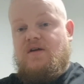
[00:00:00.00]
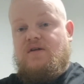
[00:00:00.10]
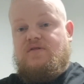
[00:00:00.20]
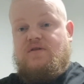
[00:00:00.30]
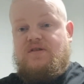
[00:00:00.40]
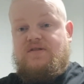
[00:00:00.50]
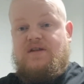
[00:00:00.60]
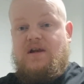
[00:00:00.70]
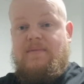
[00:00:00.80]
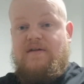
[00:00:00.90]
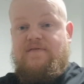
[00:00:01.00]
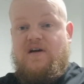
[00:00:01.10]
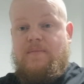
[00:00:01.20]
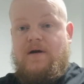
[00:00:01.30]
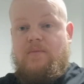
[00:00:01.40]
So there's still about
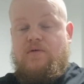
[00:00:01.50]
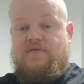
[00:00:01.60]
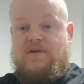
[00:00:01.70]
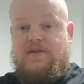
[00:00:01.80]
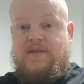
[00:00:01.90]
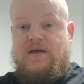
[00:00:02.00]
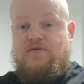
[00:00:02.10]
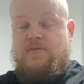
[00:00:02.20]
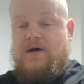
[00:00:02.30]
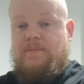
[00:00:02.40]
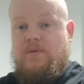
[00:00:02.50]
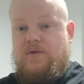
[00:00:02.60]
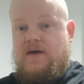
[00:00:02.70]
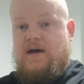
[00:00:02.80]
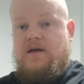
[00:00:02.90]
£5 profit in that, so I'm happy with
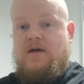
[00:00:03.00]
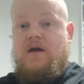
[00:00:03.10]
that.